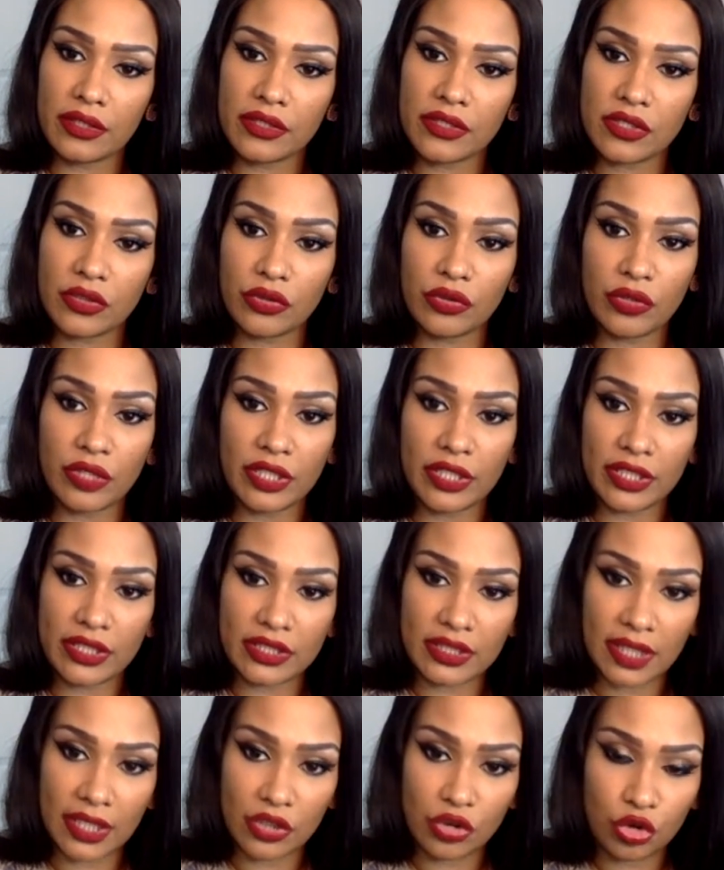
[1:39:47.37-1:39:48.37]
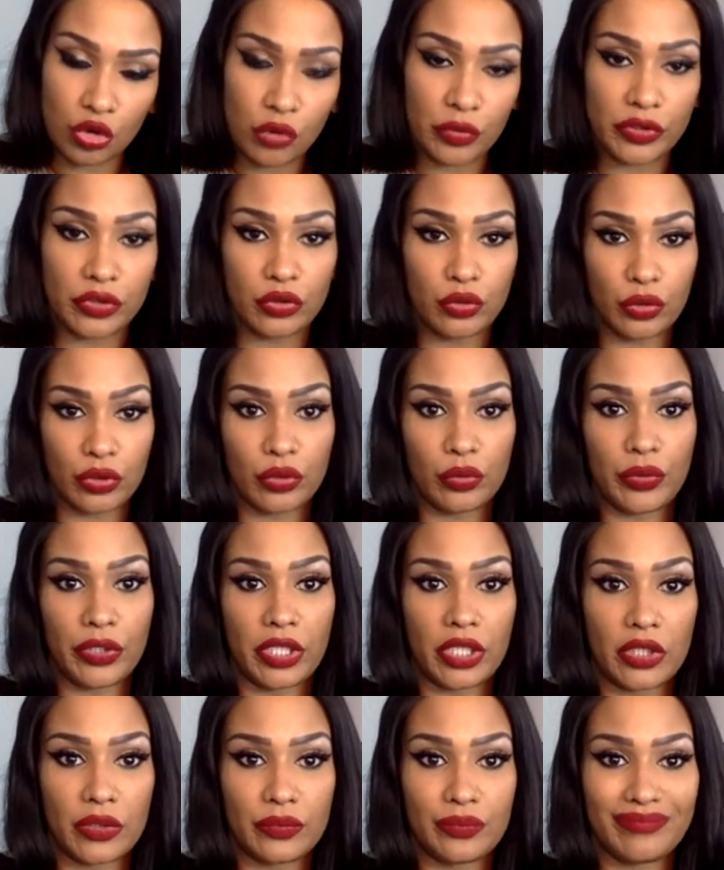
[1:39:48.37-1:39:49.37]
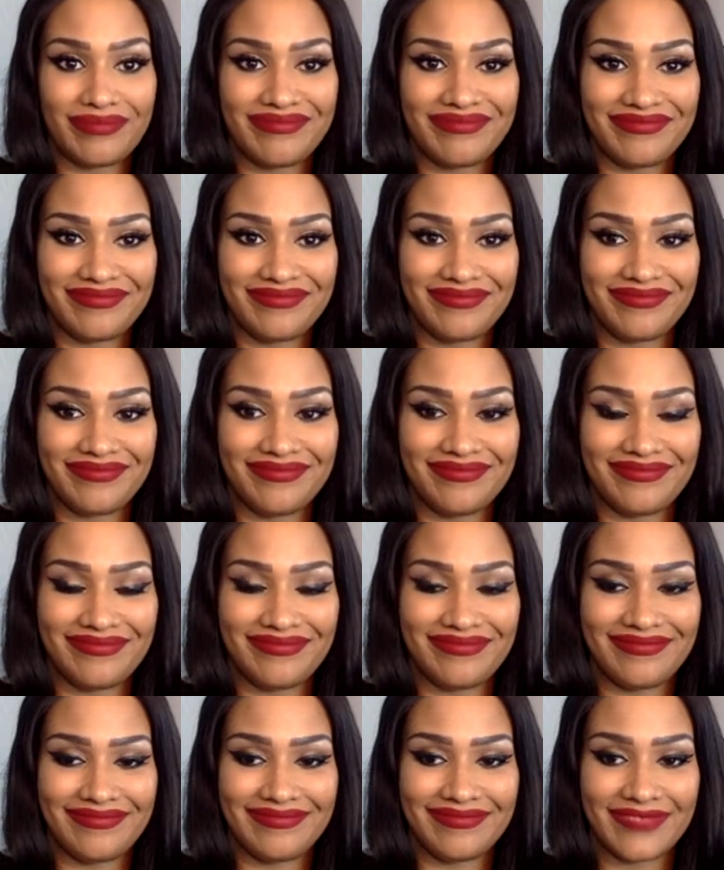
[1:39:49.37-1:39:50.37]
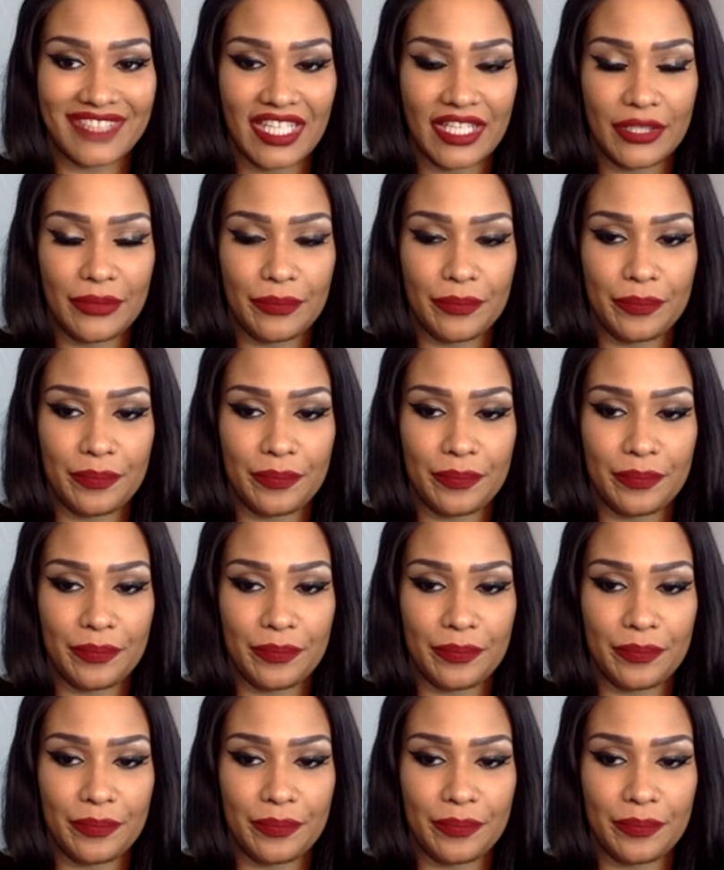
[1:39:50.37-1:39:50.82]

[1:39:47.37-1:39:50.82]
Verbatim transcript: So you need to get to that jewelry store quick. Okay.